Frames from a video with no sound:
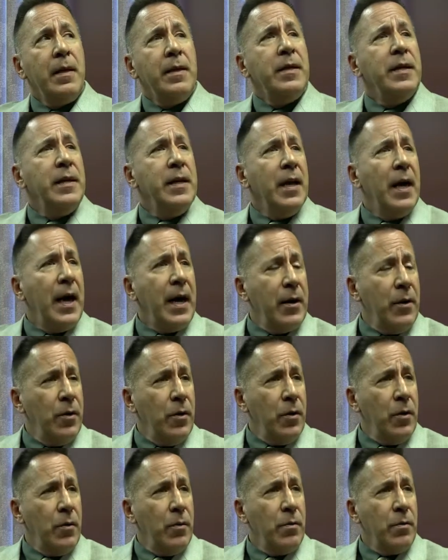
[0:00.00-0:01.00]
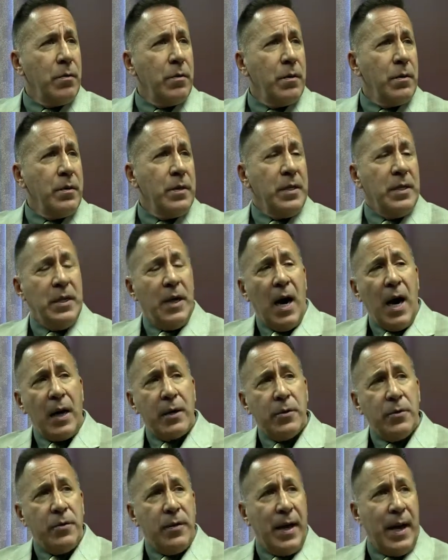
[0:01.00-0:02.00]
did not know the
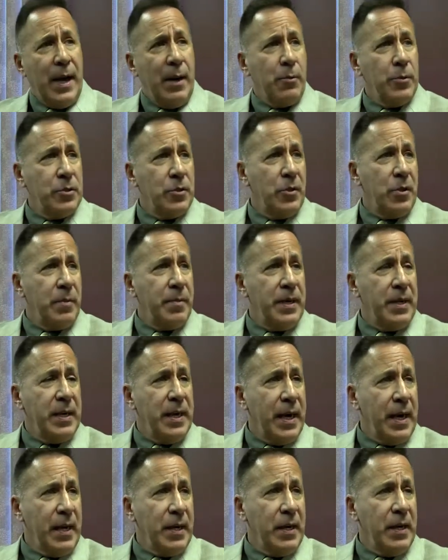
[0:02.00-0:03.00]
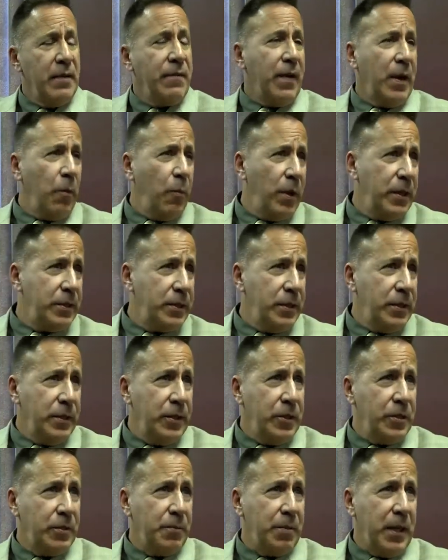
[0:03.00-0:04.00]
doctor that I was going to be getting if I went to
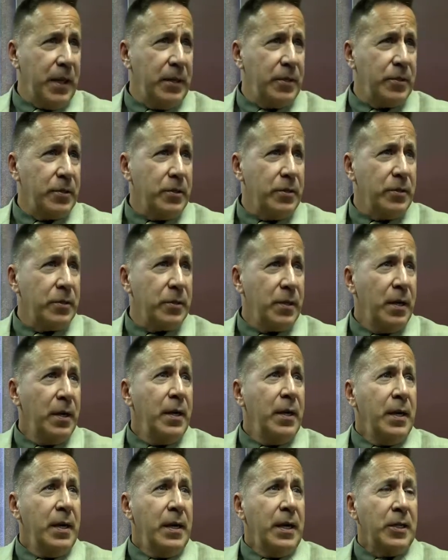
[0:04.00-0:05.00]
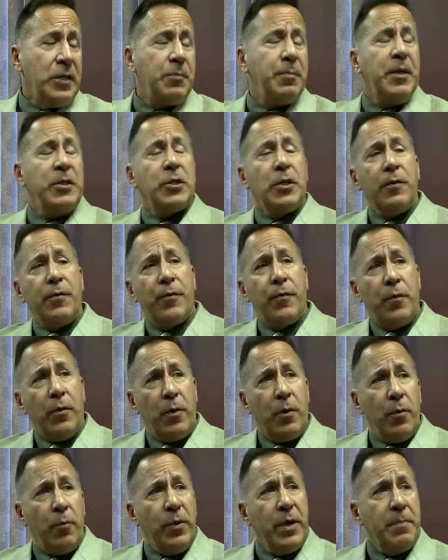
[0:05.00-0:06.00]
these places, especially
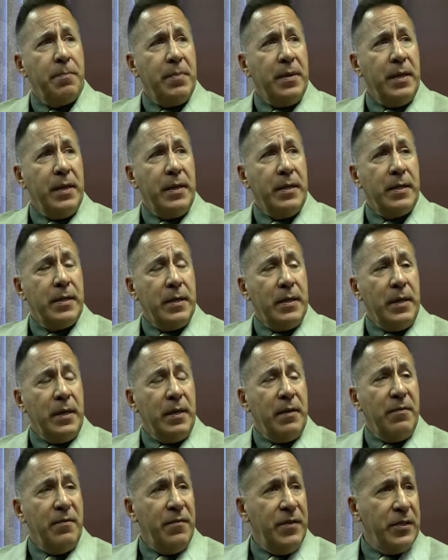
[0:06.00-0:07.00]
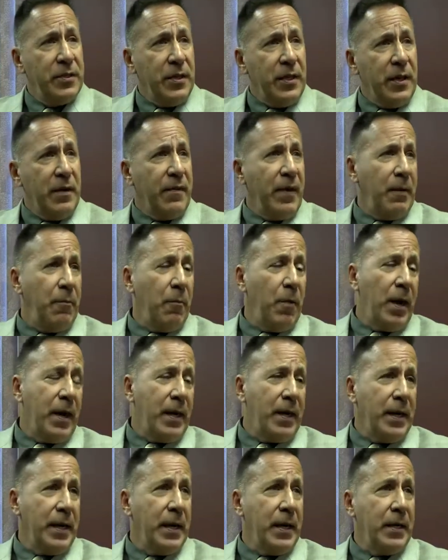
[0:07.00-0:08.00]
for a repeat visit. If I
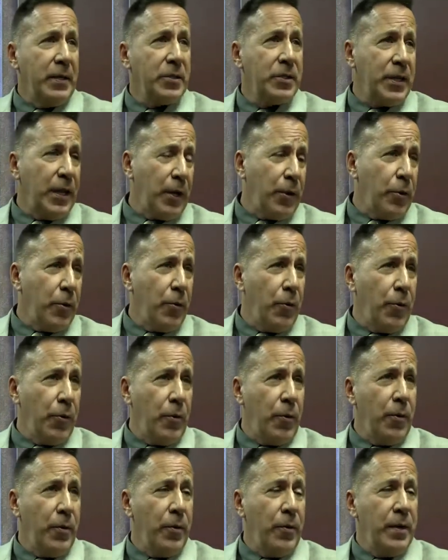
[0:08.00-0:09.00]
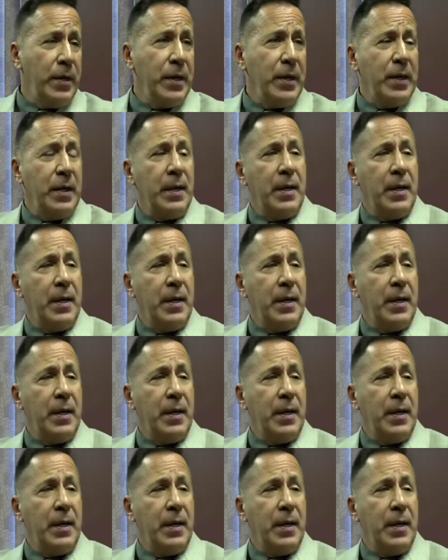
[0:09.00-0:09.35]
wanted to get a second or third